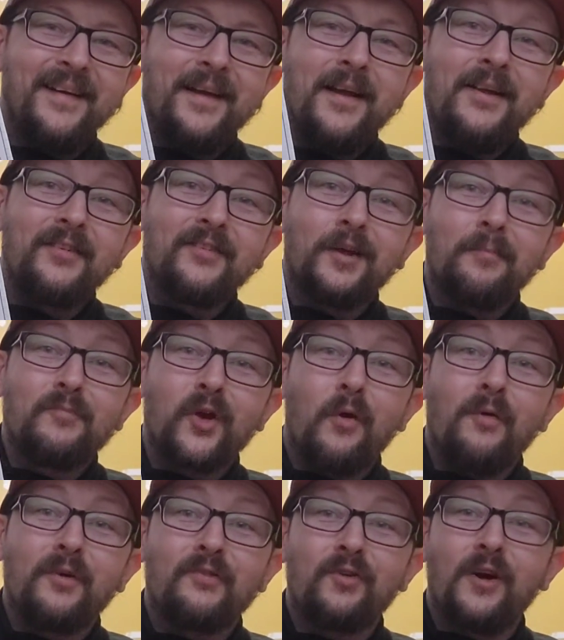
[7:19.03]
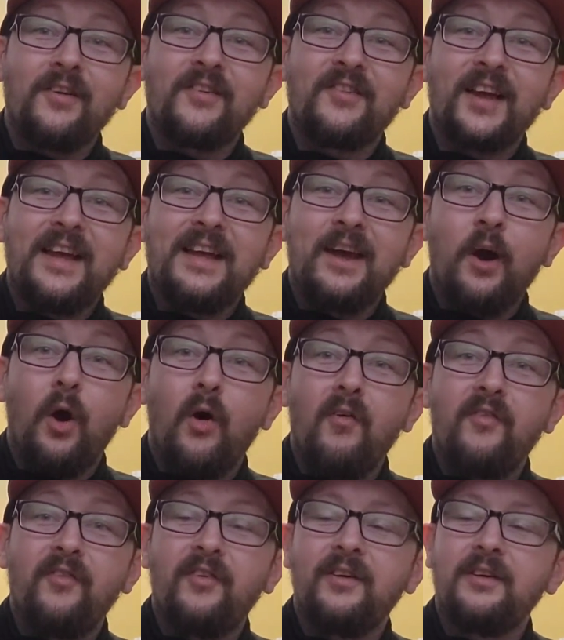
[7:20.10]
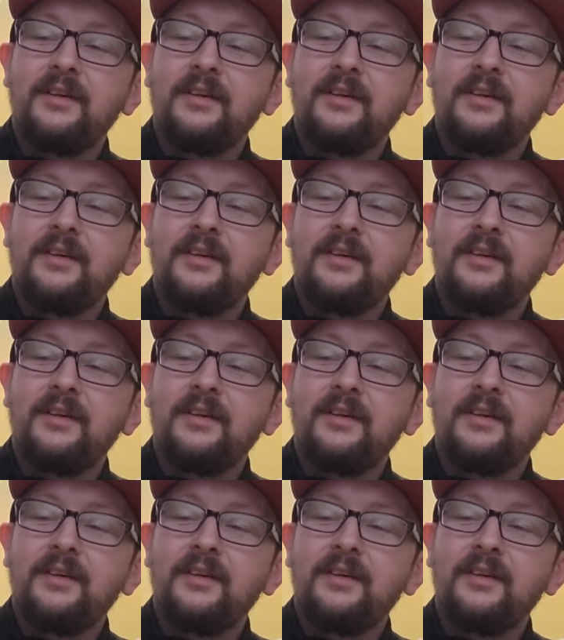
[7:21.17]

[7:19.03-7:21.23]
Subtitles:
some joker tried to take it off.